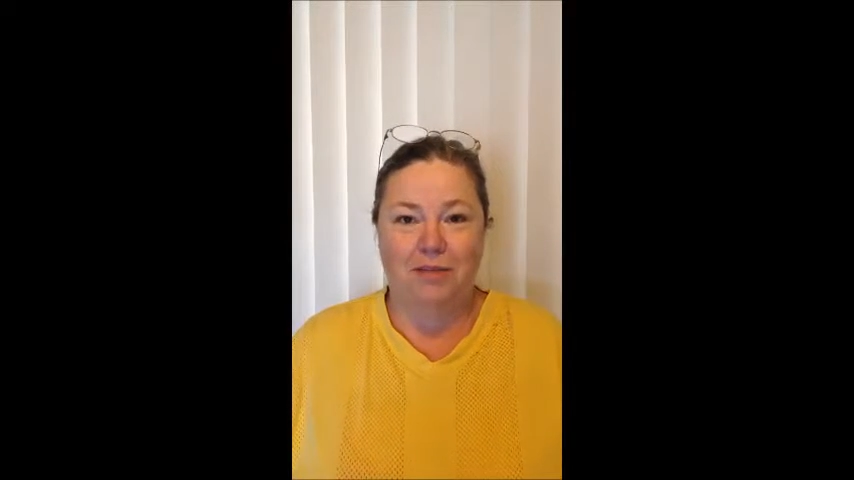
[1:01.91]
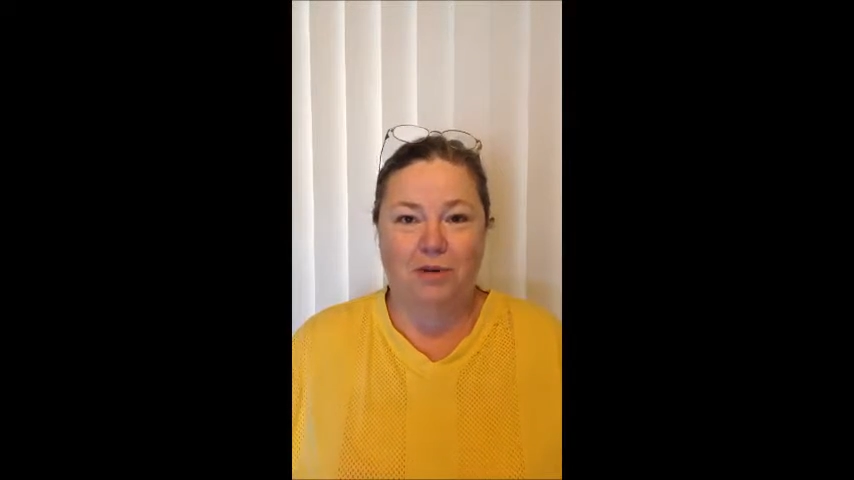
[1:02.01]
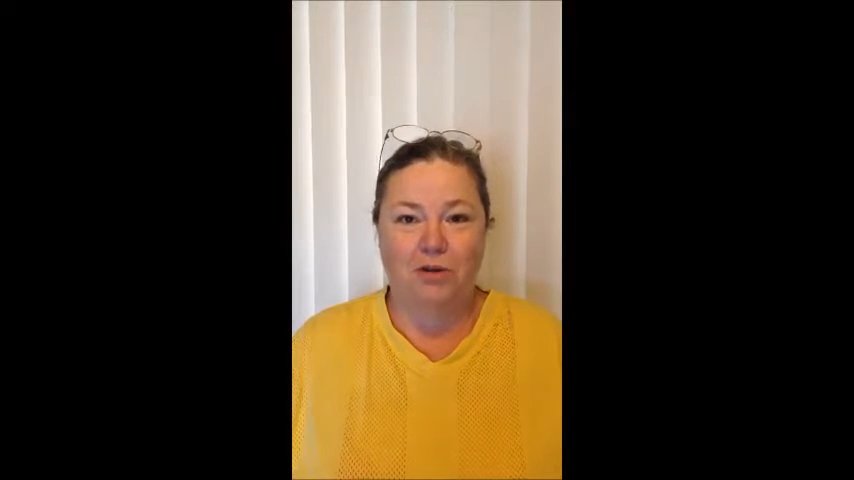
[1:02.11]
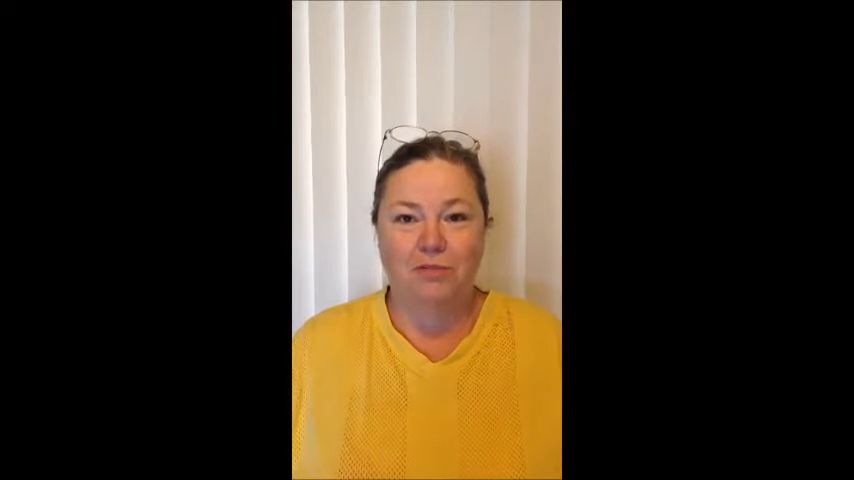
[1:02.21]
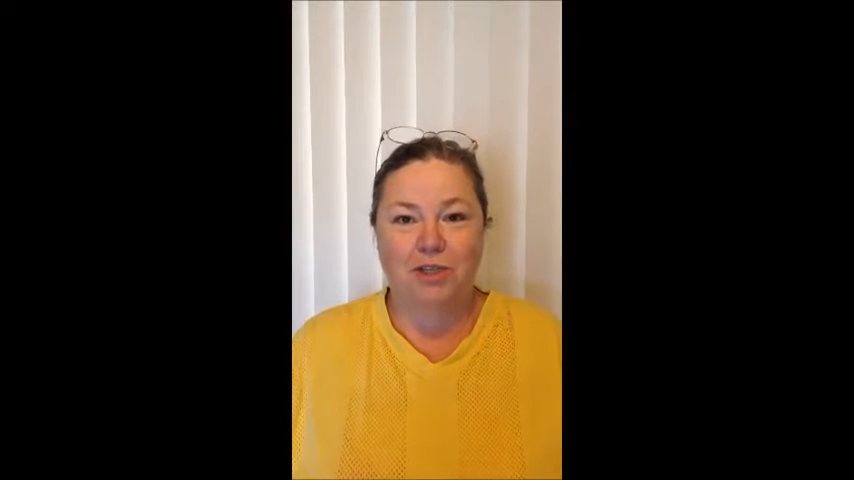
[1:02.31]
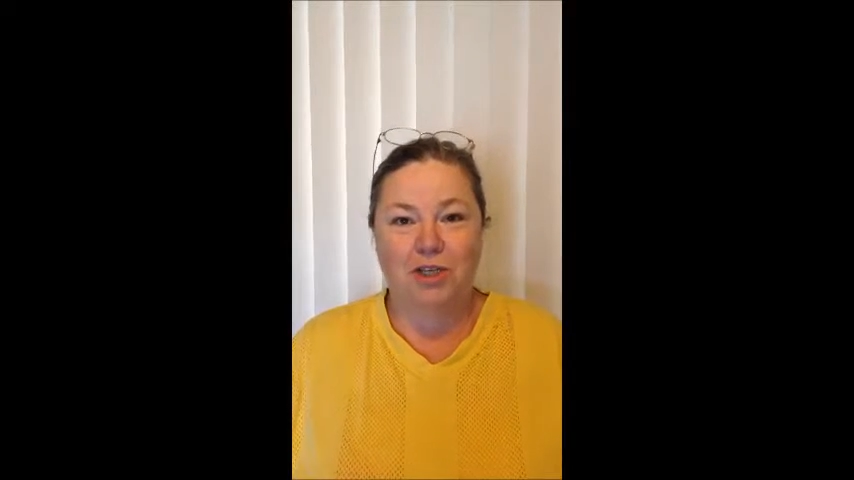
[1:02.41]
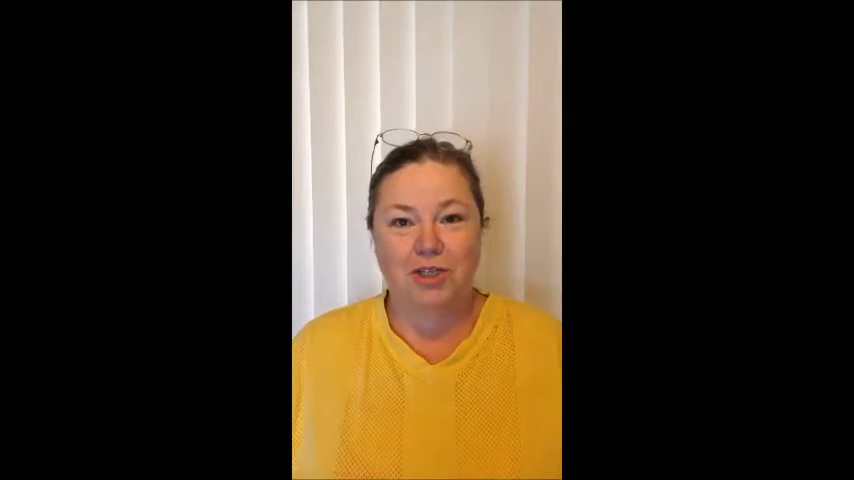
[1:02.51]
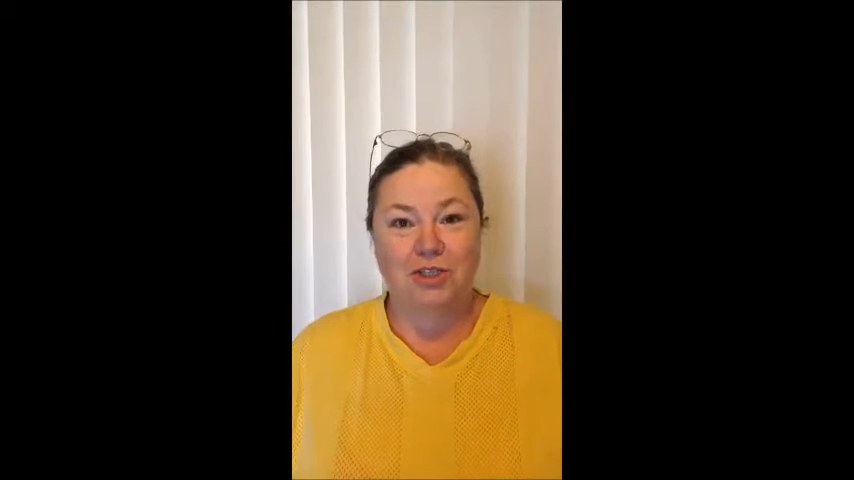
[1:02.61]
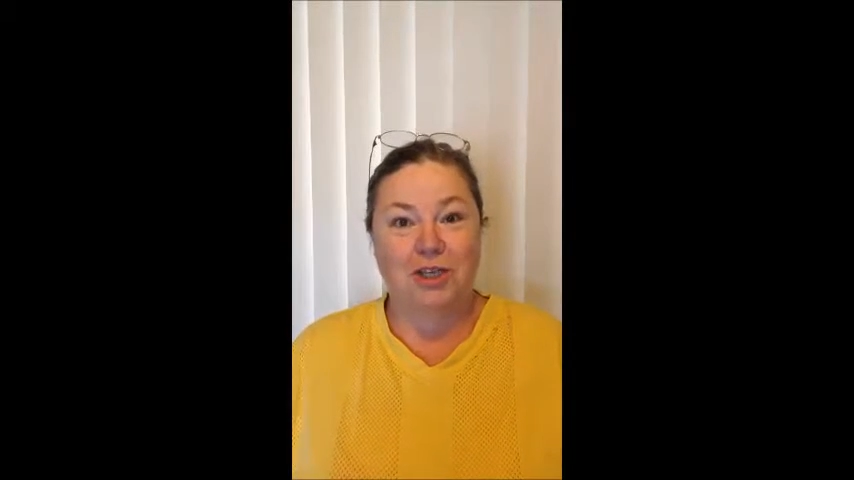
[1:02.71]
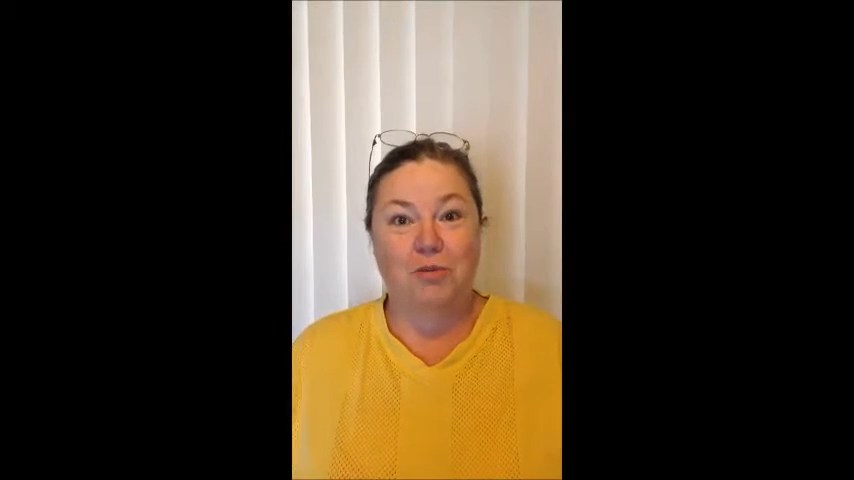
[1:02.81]
bottom so you
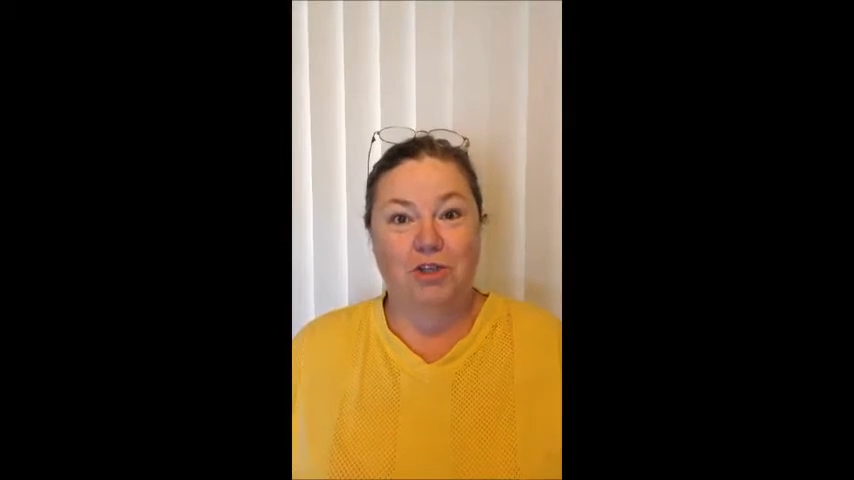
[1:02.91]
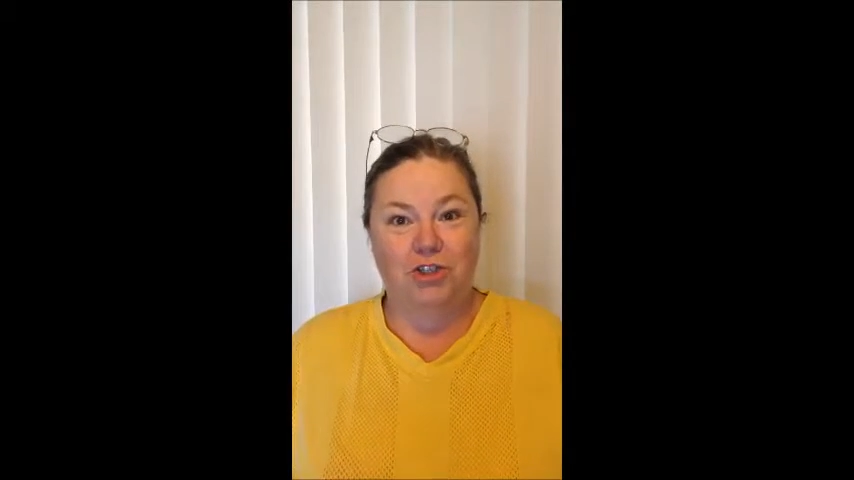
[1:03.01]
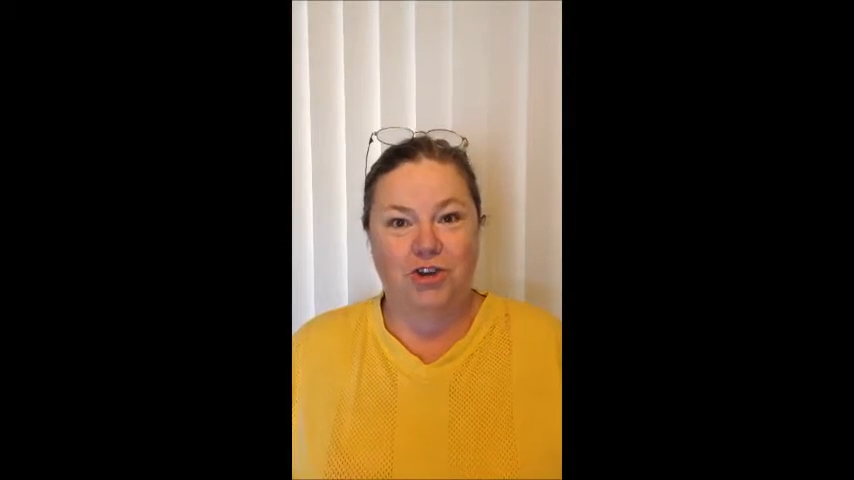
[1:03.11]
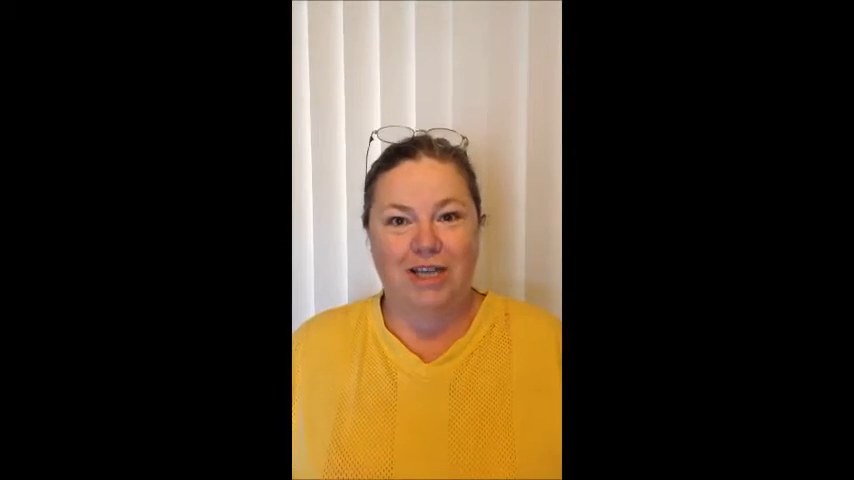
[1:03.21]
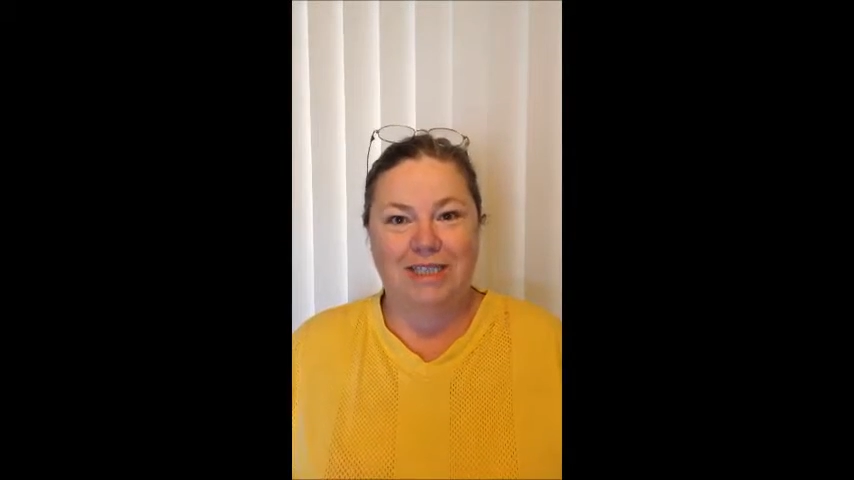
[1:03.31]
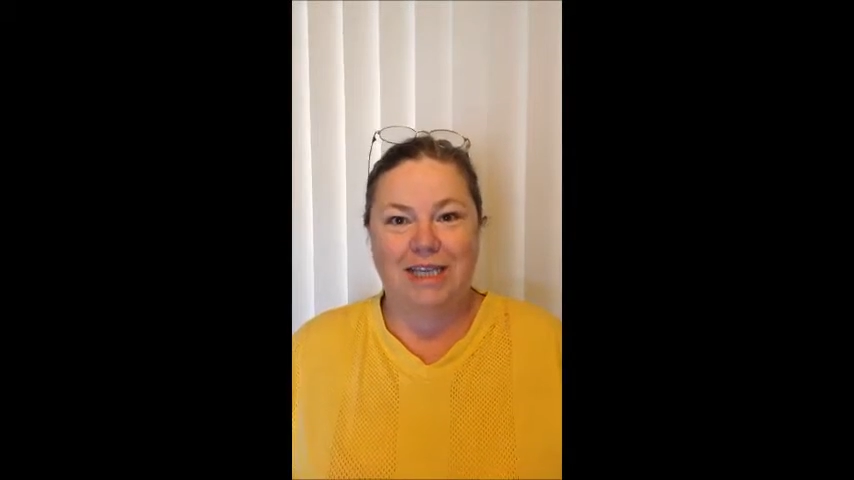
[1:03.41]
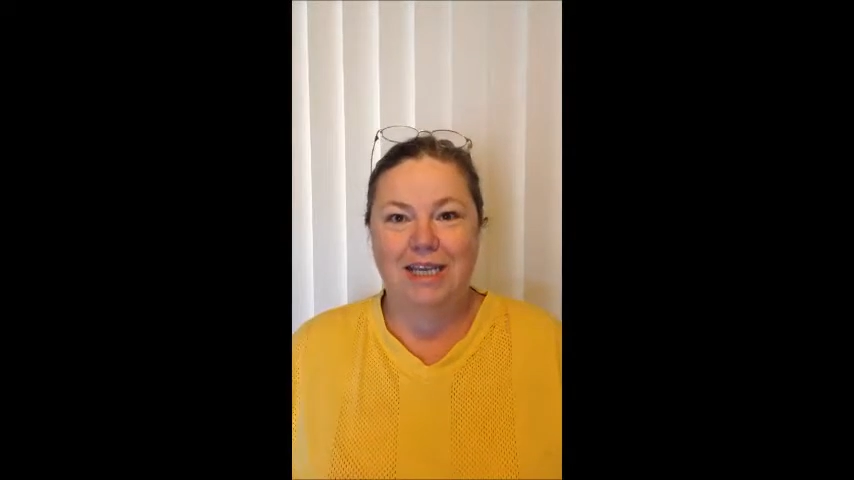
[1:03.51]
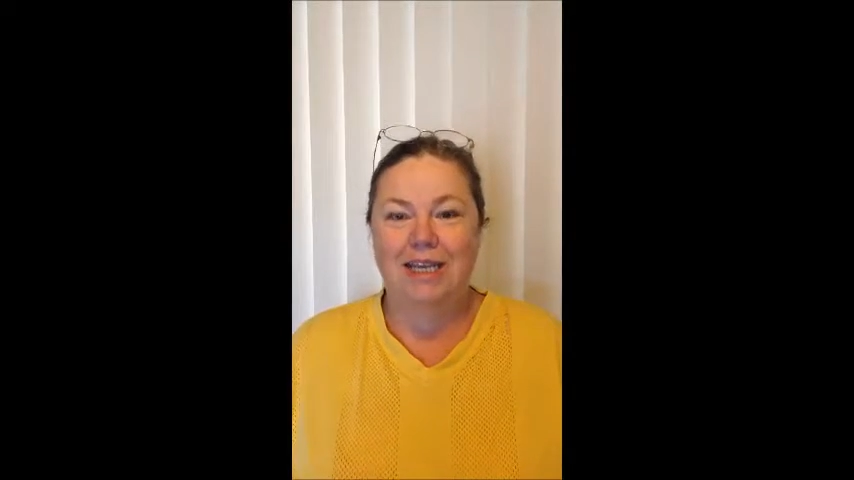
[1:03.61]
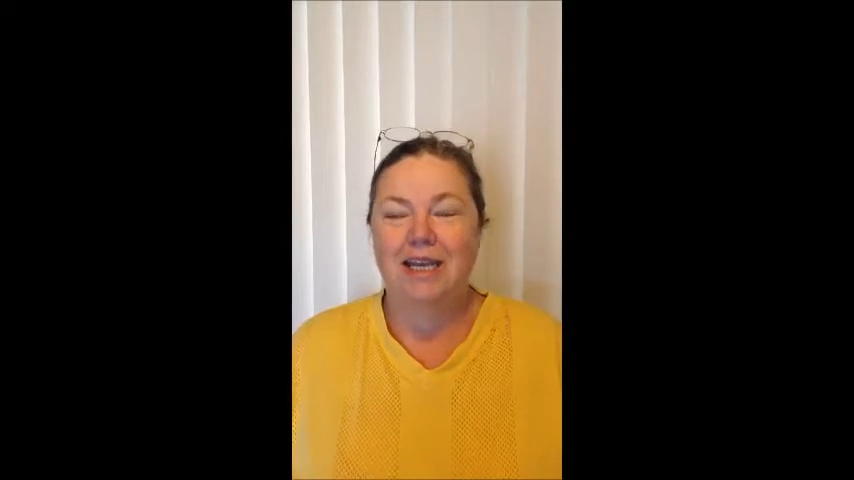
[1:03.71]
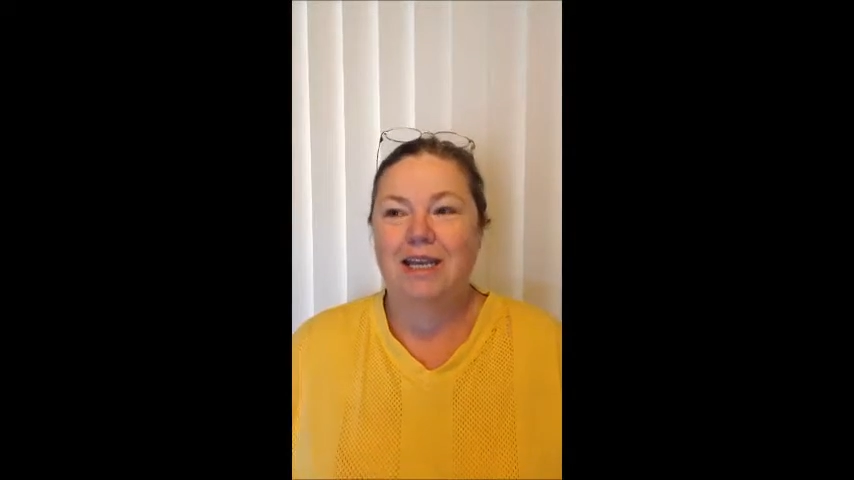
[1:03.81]
can see which Tracy.